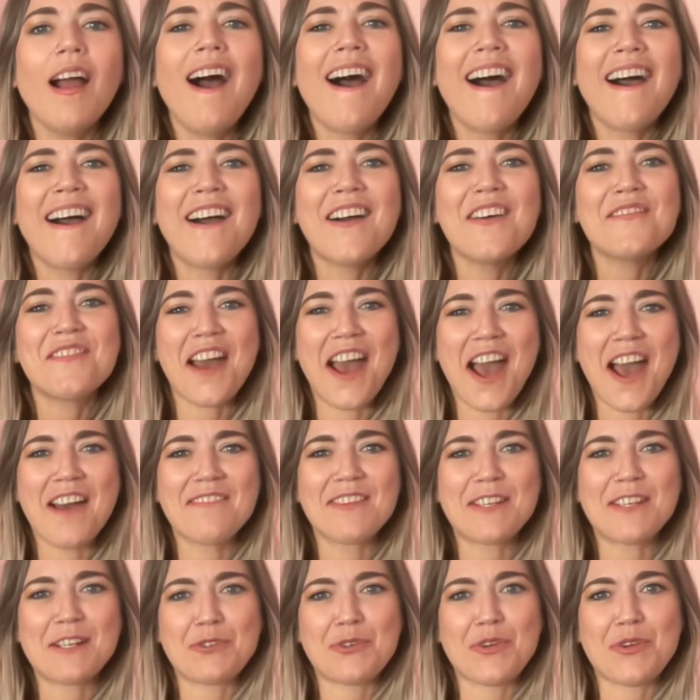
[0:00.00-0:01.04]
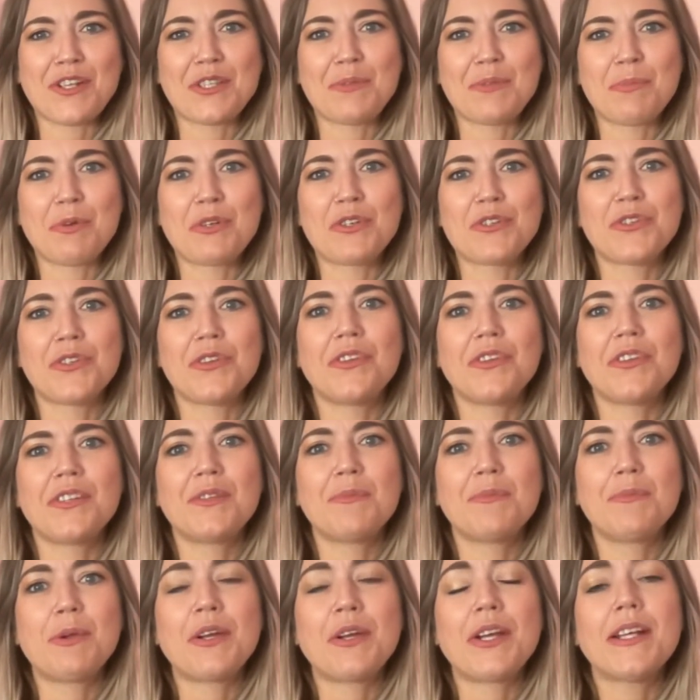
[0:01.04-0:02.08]
of having a transpersonal
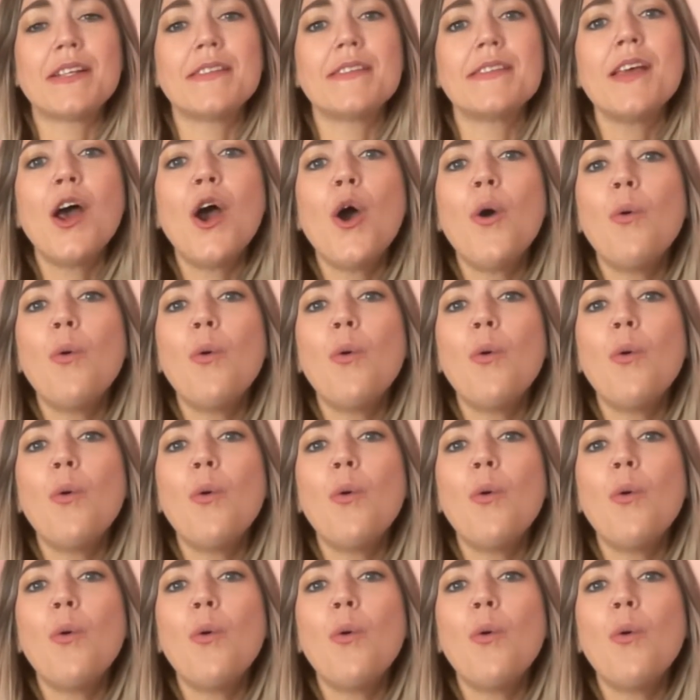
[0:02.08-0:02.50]
experience.